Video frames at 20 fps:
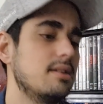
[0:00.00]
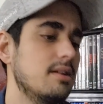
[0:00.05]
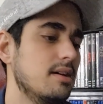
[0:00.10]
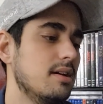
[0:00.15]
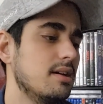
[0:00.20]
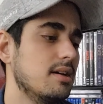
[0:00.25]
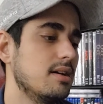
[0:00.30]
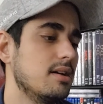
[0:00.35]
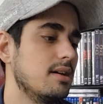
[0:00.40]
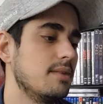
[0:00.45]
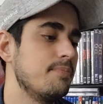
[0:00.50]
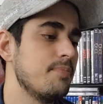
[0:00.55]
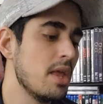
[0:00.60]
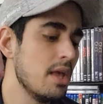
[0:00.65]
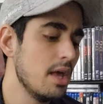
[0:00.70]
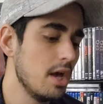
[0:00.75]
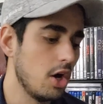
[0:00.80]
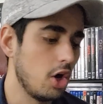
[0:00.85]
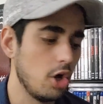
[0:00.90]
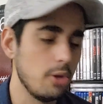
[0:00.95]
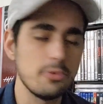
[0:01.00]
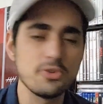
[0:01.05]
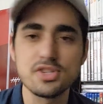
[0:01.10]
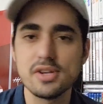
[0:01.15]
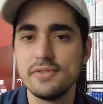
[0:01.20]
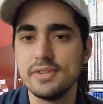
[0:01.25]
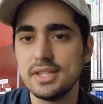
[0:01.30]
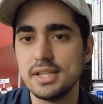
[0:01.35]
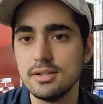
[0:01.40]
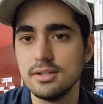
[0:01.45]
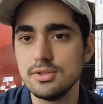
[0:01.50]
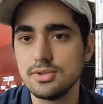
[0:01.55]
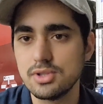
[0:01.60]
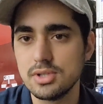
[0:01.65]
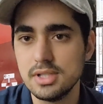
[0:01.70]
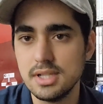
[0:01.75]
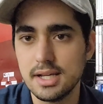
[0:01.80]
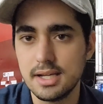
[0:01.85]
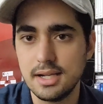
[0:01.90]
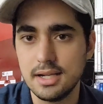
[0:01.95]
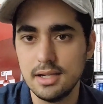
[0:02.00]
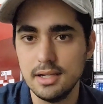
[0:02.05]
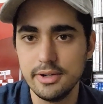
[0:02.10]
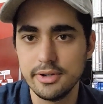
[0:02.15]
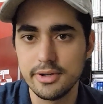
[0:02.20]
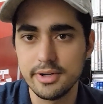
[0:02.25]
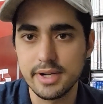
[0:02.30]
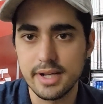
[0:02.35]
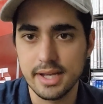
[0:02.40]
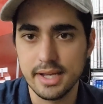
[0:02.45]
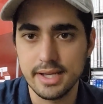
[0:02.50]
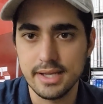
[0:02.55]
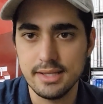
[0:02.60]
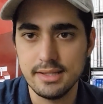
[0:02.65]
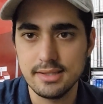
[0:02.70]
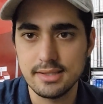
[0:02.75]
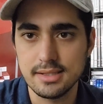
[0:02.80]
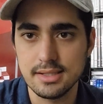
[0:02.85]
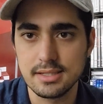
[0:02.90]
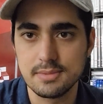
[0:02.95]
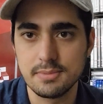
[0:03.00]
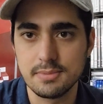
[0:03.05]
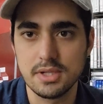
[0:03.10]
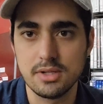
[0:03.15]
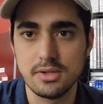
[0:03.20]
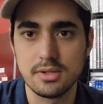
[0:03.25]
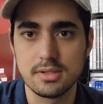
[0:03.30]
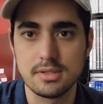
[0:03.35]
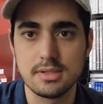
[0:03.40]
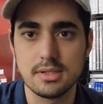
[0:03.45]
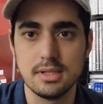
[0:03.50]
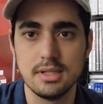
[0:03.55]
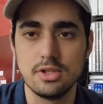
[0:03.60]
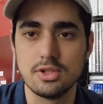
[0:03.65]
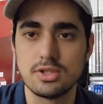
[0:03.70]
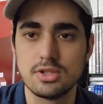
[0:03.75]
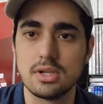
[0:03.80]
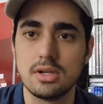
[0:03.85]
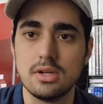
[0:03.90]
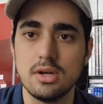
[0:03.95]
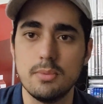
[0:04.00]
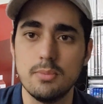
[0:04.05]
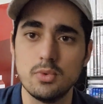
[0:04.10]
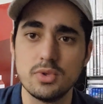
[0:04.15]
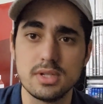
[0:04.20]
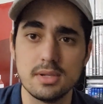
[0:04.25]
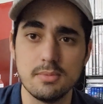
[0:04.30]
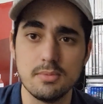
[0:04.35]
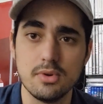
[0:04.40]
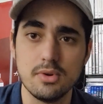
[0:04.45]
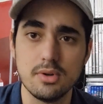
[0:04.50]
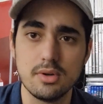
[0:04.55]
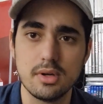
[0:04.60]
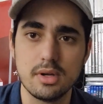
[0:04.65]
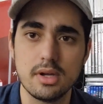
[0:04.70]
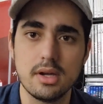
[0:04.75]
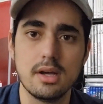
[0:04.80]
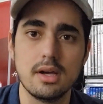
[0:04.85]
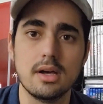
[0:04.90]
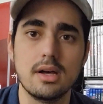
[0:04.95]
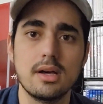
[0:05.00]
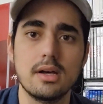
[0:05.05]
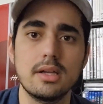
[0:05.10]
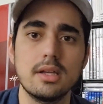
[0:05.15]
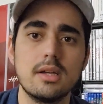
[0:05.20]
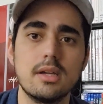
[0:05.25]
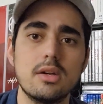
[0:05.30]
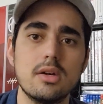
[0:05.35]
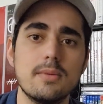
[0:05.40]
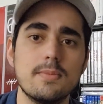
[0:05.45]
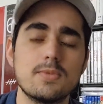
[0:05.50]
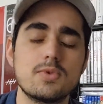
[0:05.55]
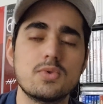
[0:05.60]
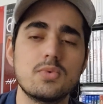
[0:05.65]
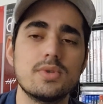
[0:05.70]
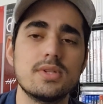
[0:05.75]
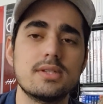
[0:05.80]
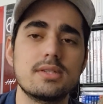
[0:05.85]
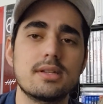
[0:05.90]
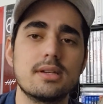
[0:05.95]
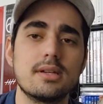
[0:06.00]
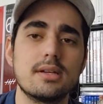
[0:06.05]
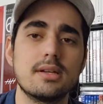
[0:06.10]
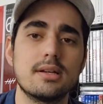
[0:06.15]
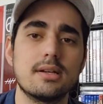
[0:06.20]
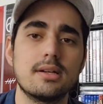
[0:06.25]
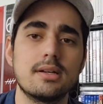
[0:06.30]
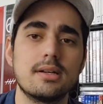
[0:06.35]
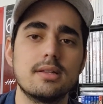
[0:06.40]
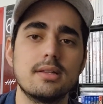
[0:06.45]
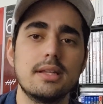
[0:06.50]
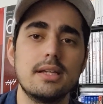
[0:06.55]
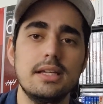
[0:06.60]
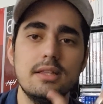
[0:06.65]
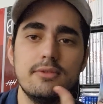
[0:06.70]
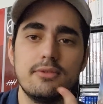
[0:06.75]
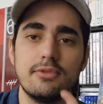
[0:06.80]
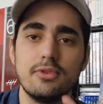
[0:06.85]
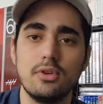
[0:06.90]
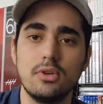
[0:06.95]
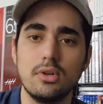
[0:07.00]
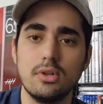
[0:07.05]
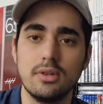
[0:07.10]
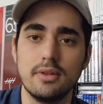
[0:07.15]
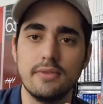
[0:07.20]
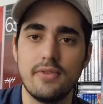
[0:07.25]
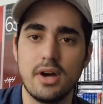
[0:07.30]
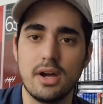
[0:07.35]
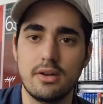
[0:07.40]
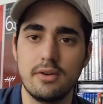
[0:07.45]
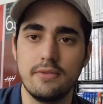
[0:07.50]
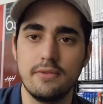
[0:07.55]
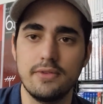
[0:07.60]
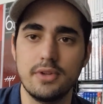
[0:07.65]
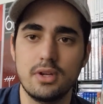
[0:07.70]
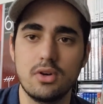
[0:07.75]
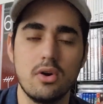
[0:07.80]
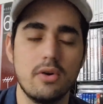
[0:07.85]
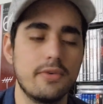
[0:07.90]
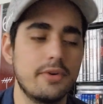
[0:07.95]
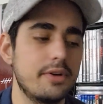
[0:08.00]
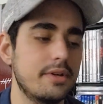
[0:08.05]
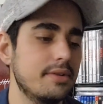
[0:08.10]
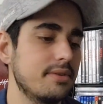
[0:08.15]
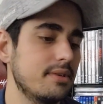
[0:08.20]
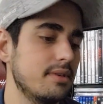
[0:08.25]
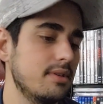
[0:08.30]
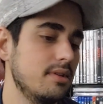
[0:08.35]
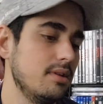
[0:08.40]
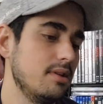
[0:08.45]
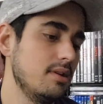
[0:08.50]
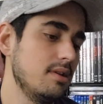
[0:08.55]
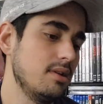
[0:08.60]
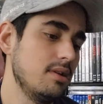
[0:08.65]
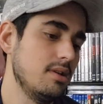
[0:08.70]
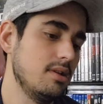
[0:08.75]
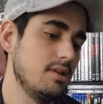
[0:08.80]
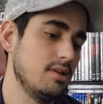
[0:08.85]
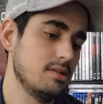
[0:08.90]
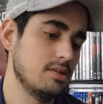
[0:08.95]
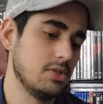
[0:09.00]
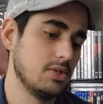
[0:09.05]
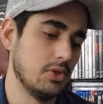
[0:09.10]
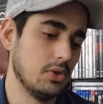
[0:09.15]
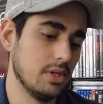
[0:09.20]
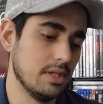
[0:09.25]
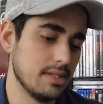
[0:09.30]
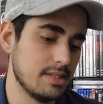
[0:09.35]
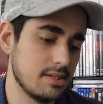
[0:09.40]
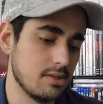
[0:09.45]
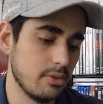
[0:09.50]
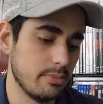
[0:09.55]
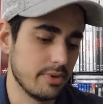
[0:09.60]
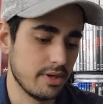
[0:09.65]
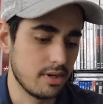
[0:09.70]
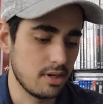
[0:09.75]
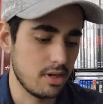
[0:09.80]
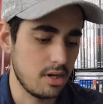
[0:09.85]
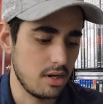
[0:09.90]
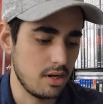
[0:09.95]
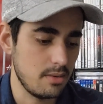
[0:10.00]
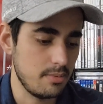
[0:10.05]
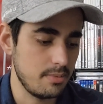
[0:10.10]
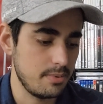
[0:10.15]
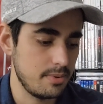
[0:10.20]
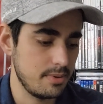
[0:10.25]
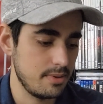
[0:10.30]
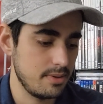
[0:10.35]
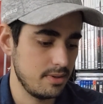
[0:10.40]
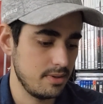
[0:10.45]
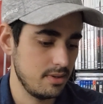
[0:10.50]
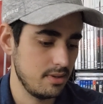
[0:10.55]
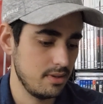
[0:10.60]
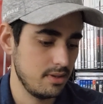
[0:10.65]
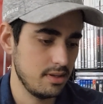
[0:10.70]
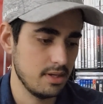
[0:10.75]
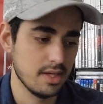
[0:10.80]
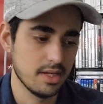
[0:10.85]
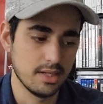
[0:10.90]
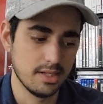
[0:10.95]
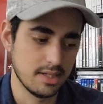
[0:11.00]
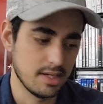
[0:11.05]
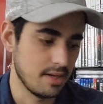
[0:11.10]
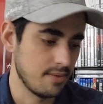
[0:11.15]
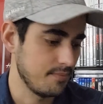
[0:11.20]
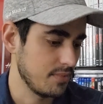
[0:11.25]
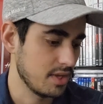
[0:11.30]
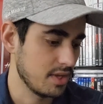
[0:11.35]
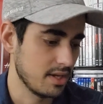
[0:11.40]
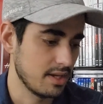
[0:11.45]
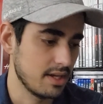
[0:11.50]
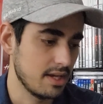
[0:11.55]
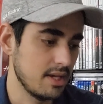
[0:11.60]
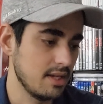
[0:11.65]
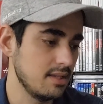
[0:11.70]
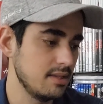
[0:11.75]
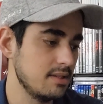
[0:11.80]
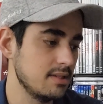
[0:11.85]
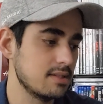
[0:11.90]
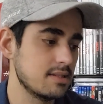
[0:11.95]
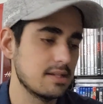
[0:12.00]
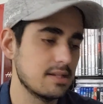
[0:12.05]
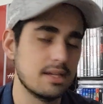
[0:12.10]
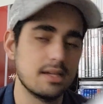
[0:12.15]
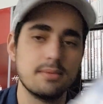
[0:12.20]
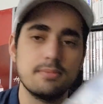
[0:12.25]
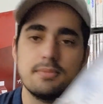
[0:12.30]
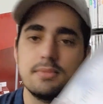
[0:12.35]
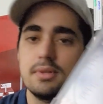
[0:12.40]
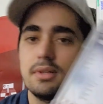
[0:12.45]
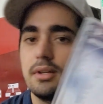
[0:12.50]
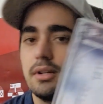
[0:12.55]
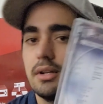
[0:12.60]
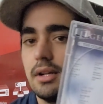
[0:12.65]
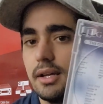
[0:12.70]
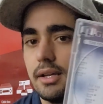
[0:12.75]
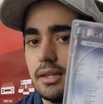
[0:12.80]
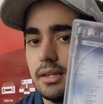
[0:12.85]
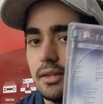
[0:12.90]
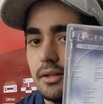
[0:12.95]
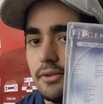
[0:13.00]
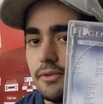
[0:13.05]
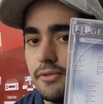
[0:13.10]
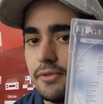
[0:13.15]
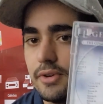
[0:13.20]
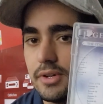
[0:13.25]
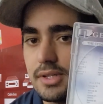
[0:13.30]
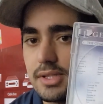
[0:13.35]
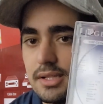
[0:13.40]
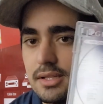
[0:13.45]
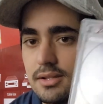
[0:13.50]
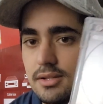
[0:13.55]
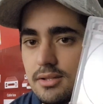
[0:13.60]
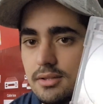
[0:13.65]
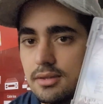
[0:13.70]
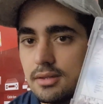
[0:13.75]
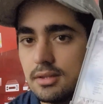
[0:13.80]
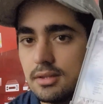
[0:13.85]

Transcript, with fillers: Uh, almost every time you see a clear case is because it doesn't come with a book, uh, it comes with uh, the info on the back of the cover so let's open it up and yeah again same like the first season